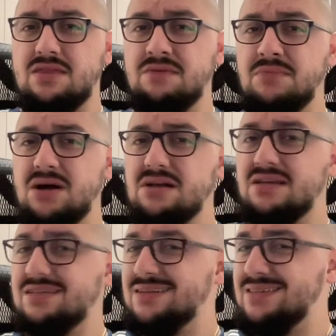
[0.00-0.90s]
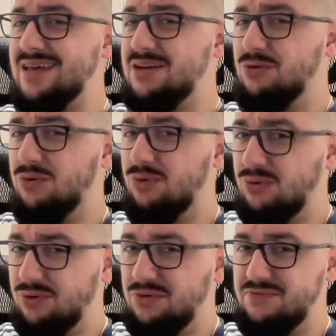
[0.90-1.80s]
The market can take
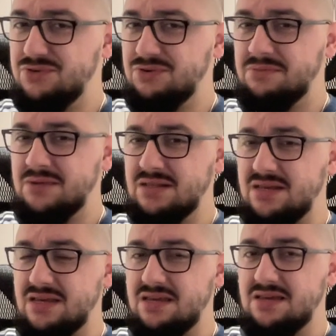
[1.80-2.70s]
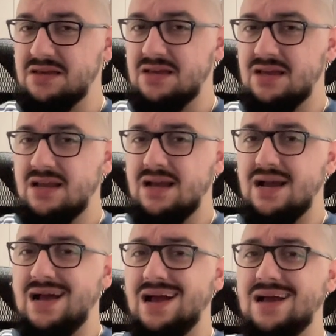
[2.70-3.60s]
all of your money
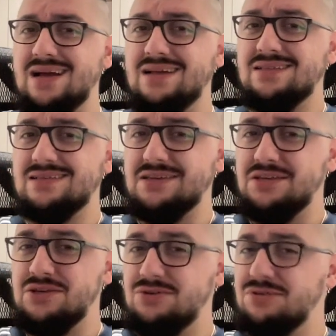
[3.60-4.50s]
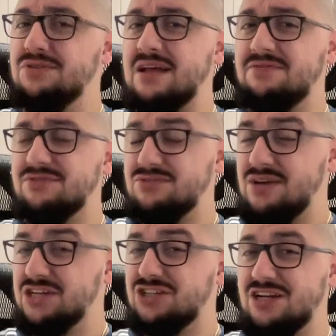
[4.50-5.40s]
and you don't have to
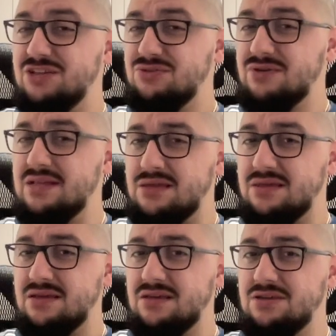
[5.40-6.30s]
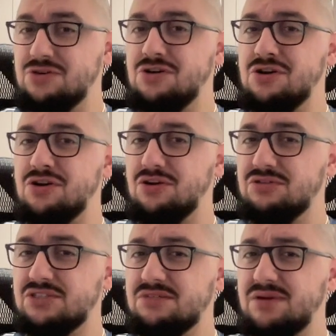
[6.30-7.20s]
actually do anything. You can
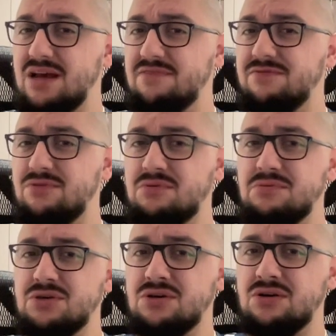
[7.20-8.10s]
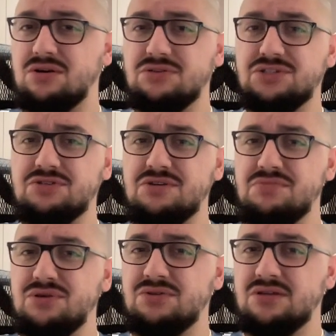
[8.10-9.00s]
close the platform, you can close your
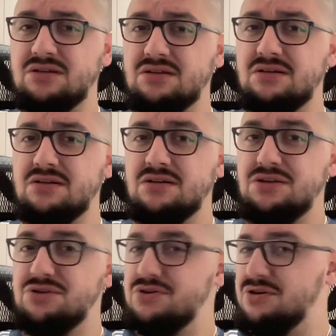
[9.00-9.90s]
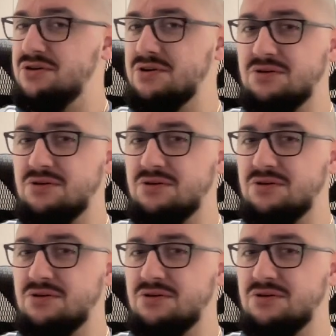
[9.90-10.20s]
computer, you can